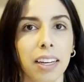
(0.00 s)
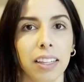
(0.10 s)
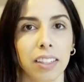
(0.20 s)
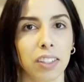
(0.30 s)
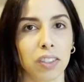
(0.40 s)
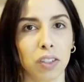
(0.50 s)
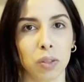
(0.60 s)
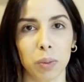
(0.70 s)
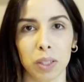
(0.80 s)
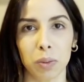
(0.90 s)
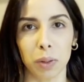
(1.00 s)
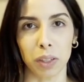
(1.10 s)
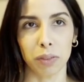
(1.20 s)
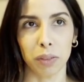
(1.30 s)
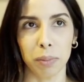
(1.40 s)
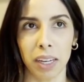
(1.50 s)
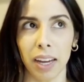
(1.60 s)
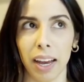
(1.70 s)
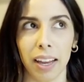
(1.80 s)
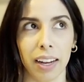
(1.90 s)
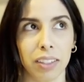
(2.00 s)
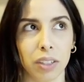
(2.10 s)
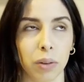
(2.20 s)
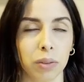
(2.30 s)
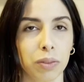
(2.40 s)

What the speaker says: This is just what's worked for me and I don't